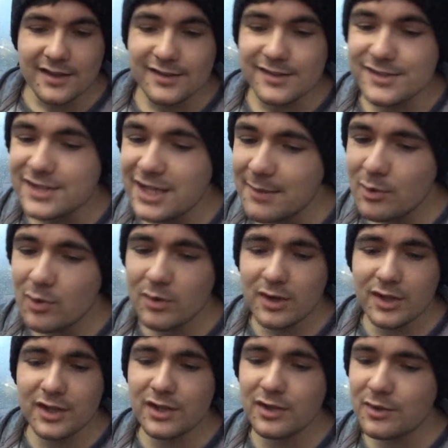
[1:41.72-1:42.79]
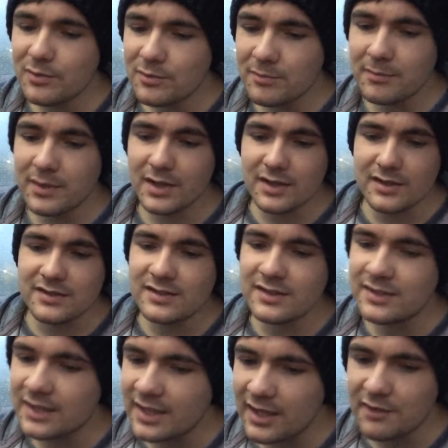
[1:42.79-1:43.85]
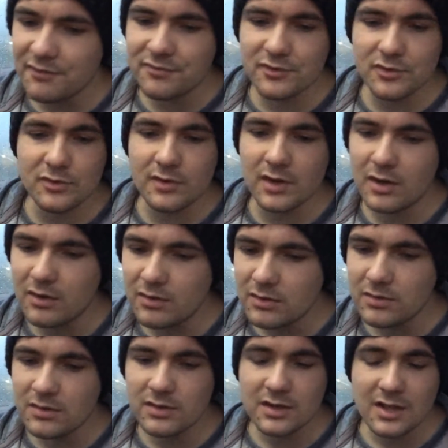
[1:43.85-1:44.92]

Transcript: Cause I'm only human after all